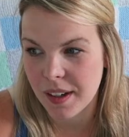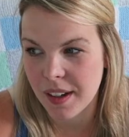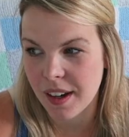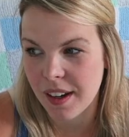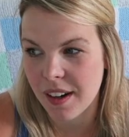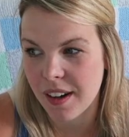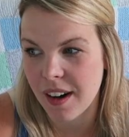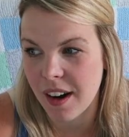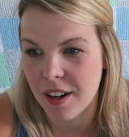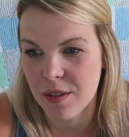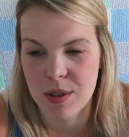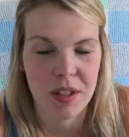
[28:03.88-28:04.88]
And
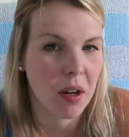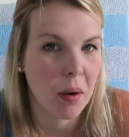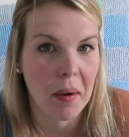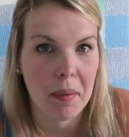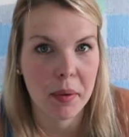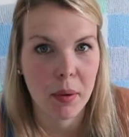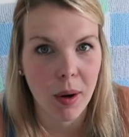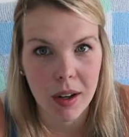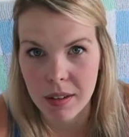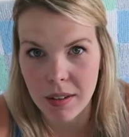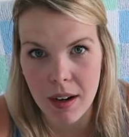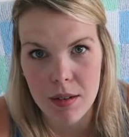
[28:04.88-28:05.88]
I was, you know, able to
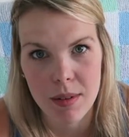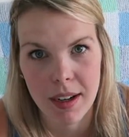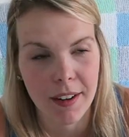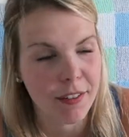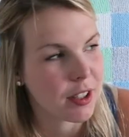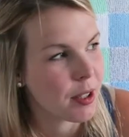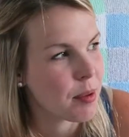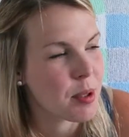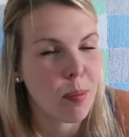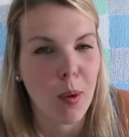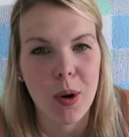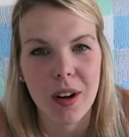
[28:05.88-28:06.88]
walk around right after he was
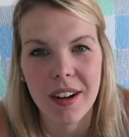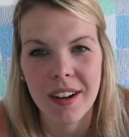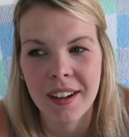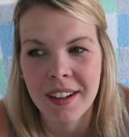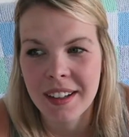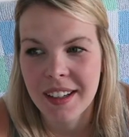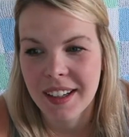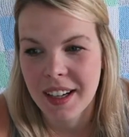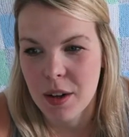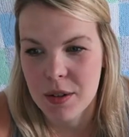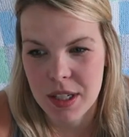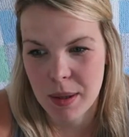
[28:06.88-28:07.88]
born.
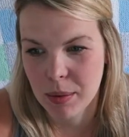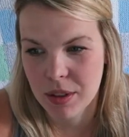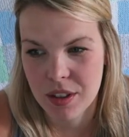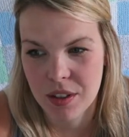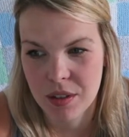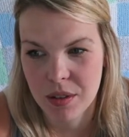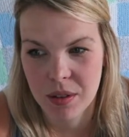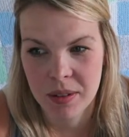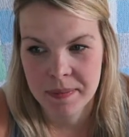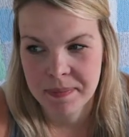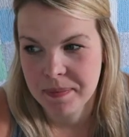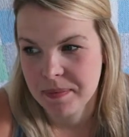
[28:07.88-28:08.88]
I was able to,
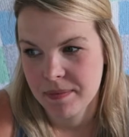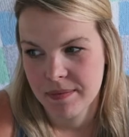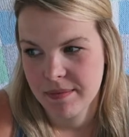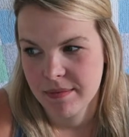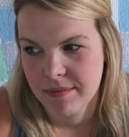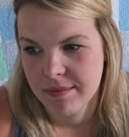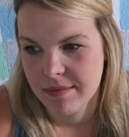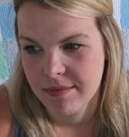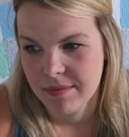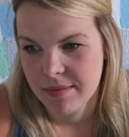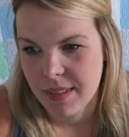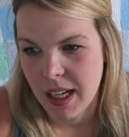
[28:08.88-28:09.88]

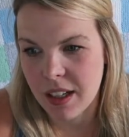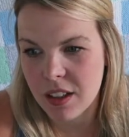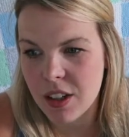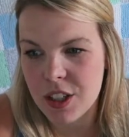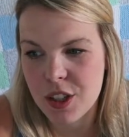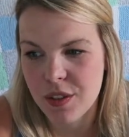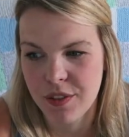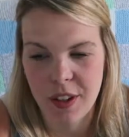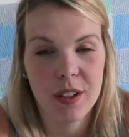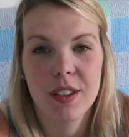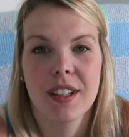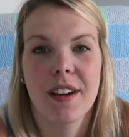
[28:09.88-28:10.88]
I don't know,
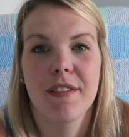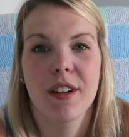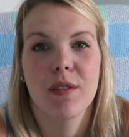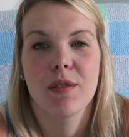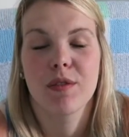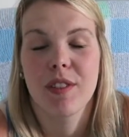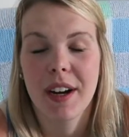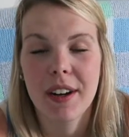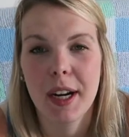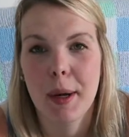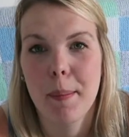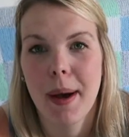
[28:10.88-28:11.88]
I felt
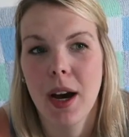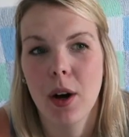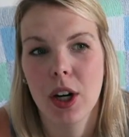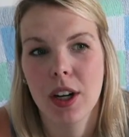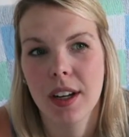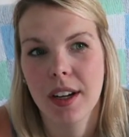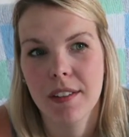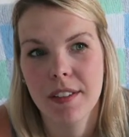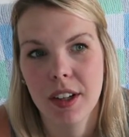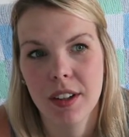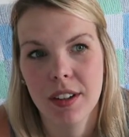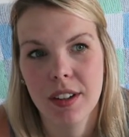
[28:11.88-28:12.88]
very empowered, and I
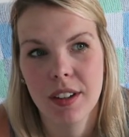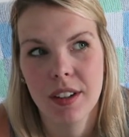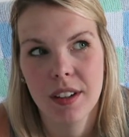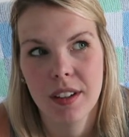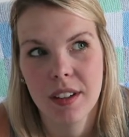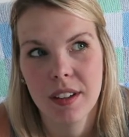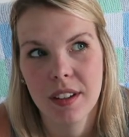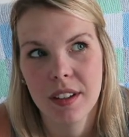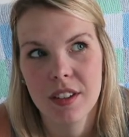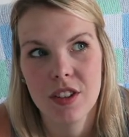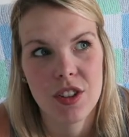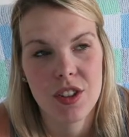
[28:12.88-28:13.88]
felt
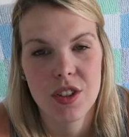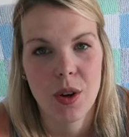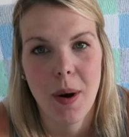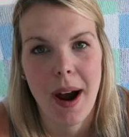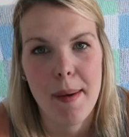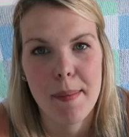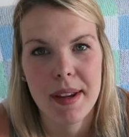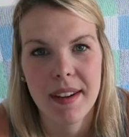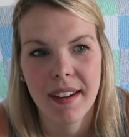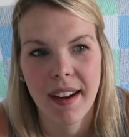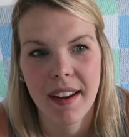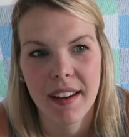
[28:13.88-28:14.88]
just so
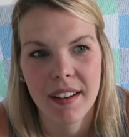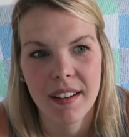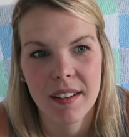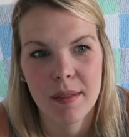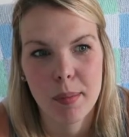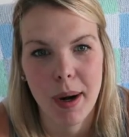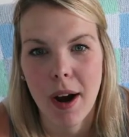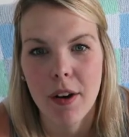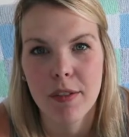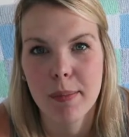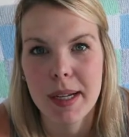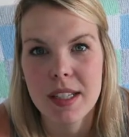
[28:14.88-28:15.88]
happy and
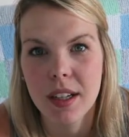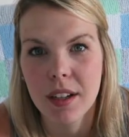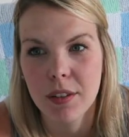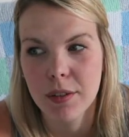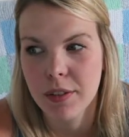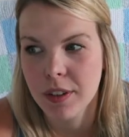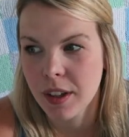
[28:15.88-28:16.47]
proud of myself